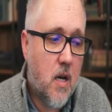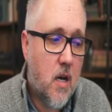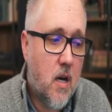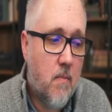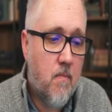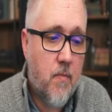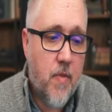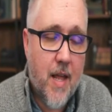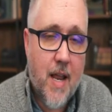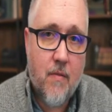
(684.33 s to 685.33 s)

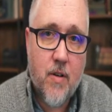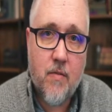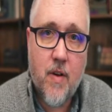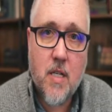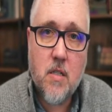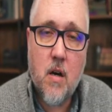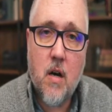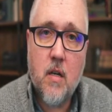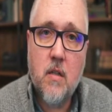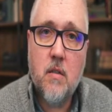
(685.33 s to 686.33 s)
that have an effect
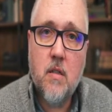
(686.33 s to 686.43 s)
on